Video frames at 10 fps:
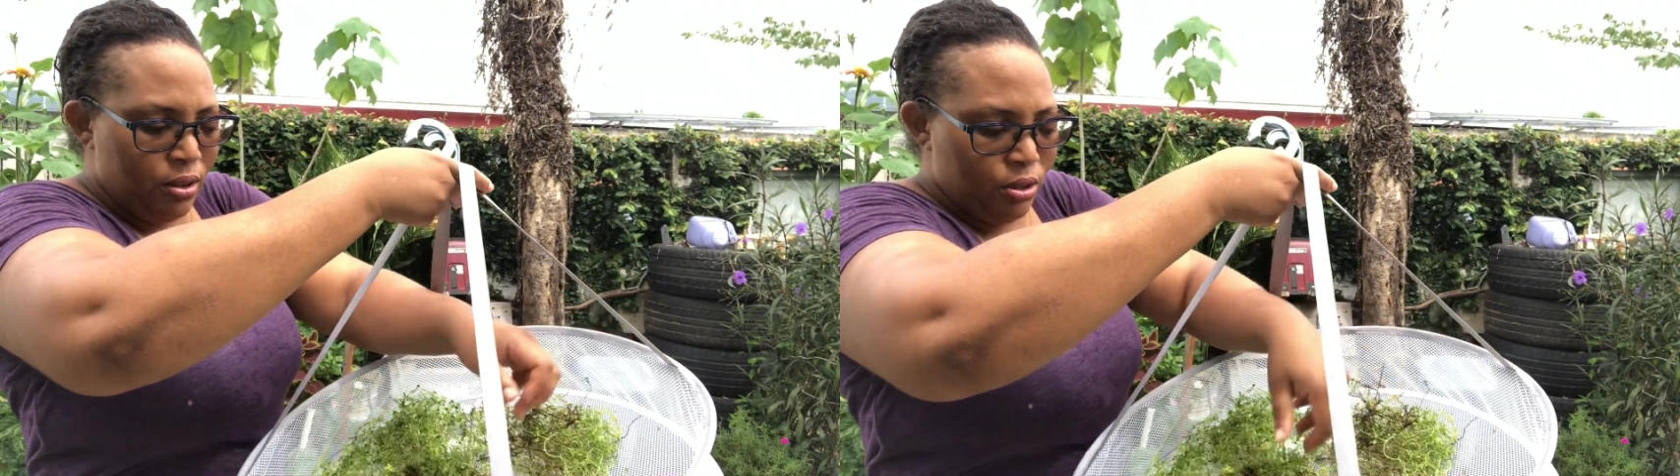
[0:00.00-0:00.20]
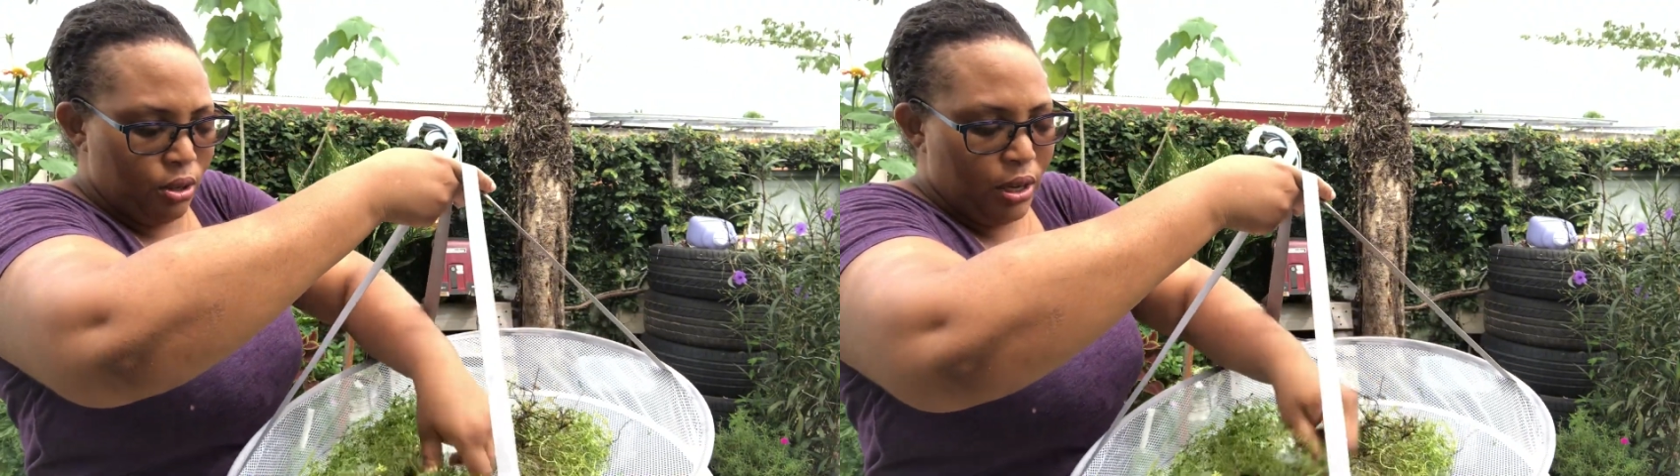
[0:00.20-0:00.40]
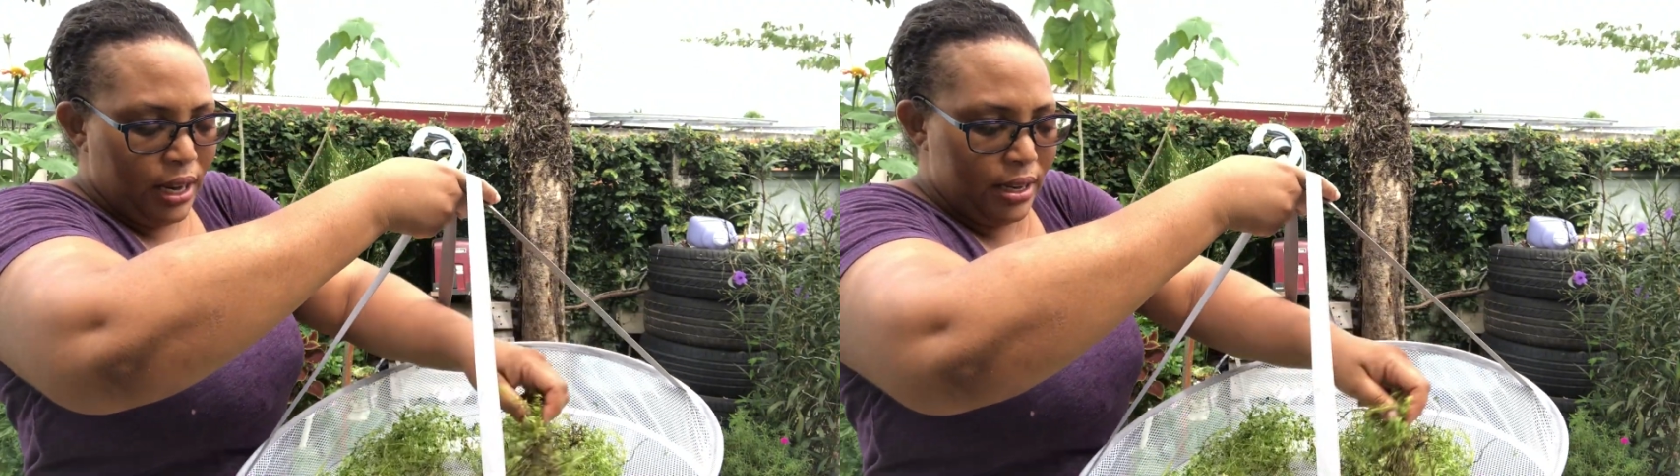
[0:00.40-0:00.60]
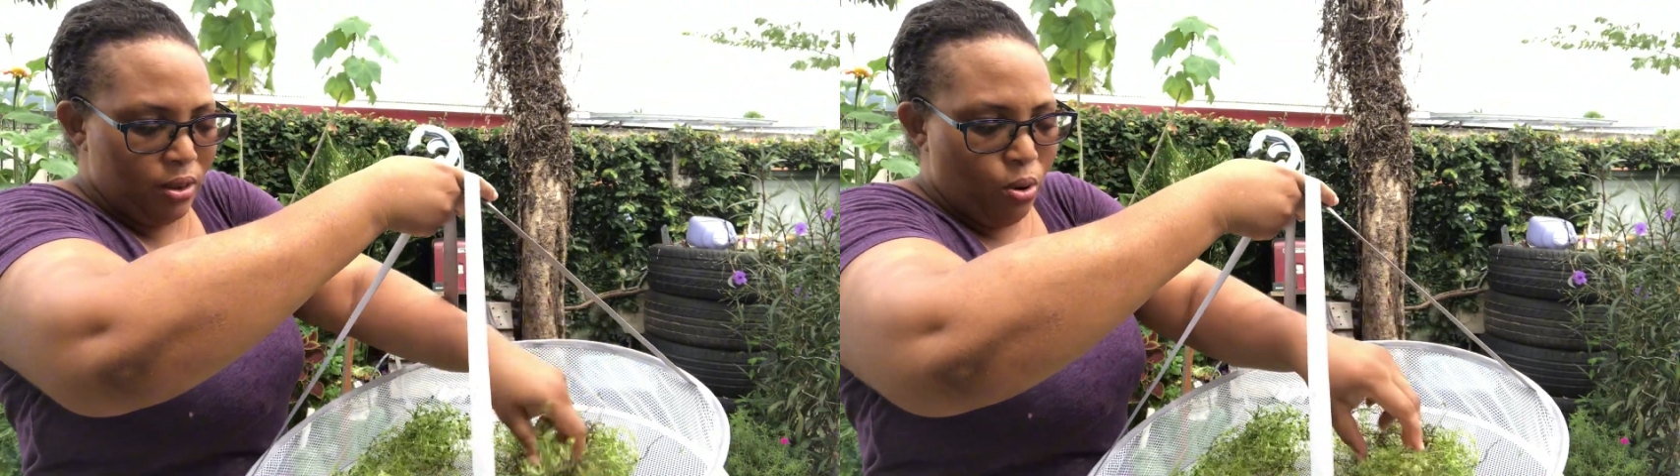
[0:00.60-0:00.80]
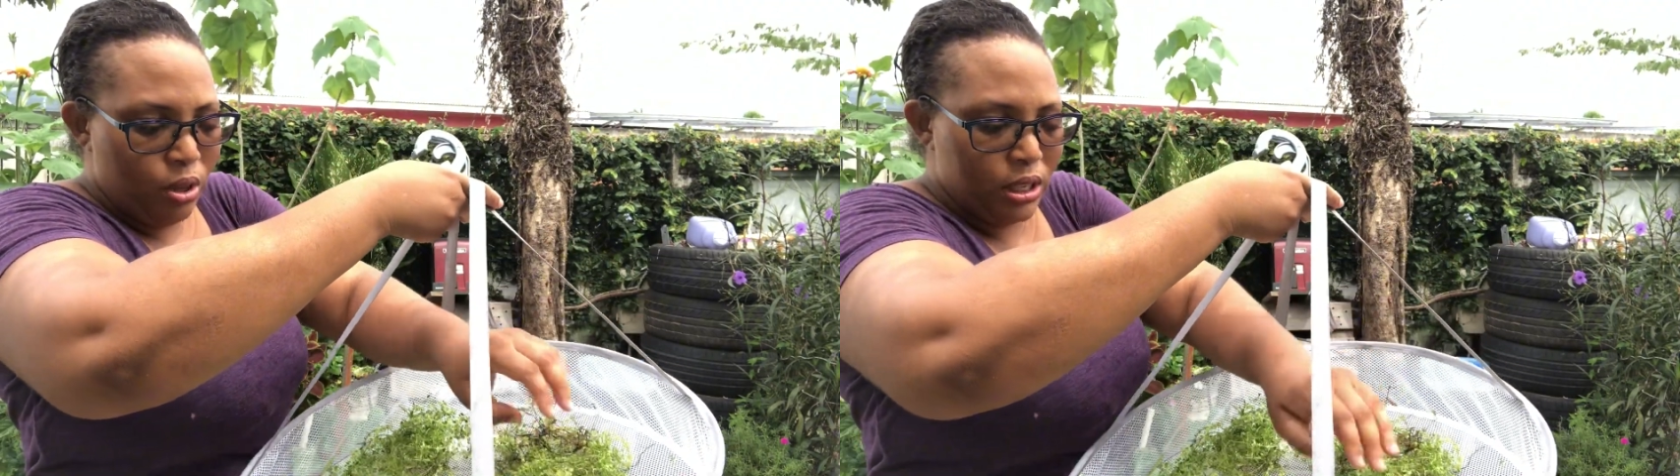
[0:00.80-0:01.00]
so that
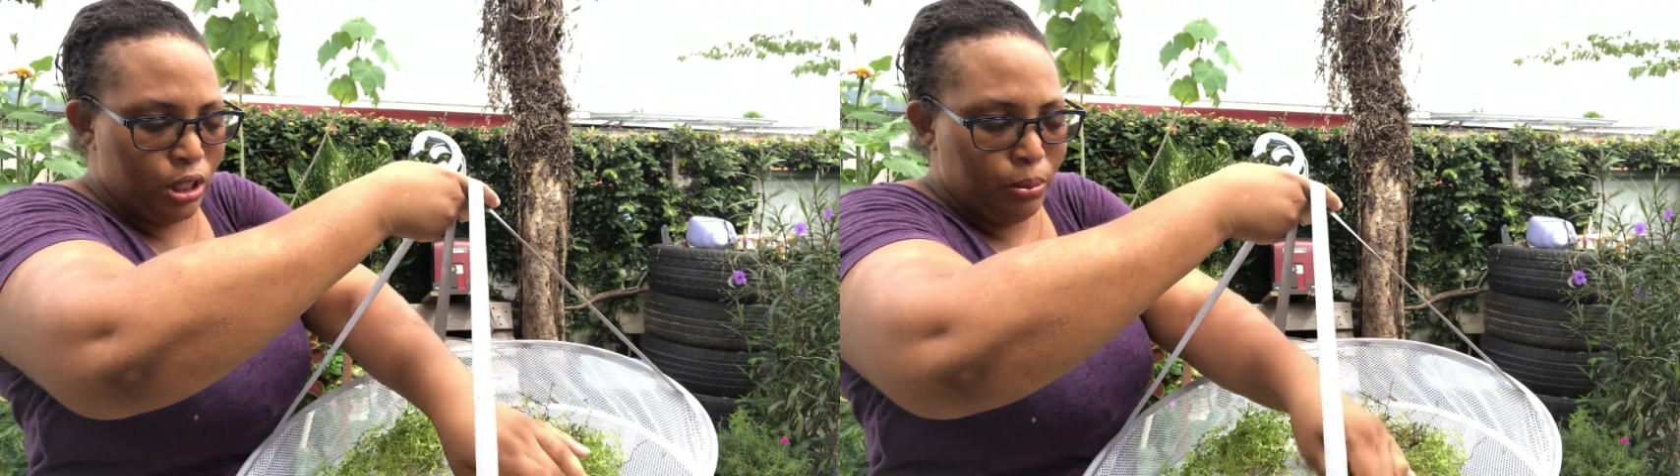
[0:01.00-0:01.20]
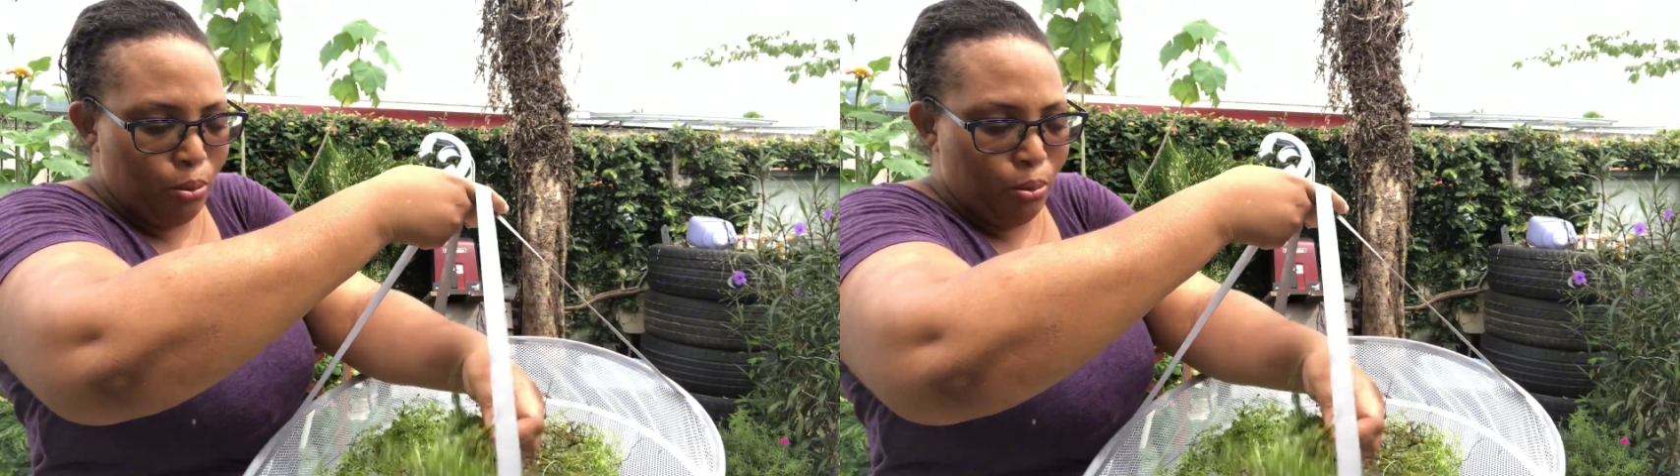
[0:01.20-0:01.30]
all this